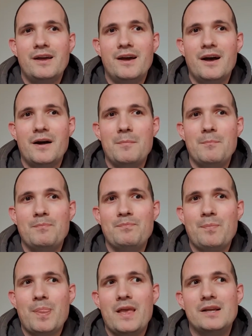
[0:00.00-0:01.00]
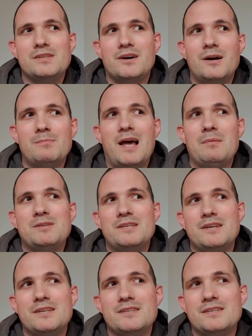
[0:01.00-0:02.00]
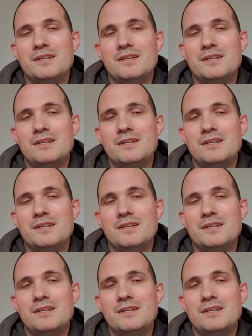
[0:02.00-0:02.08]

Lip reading: it time lapses,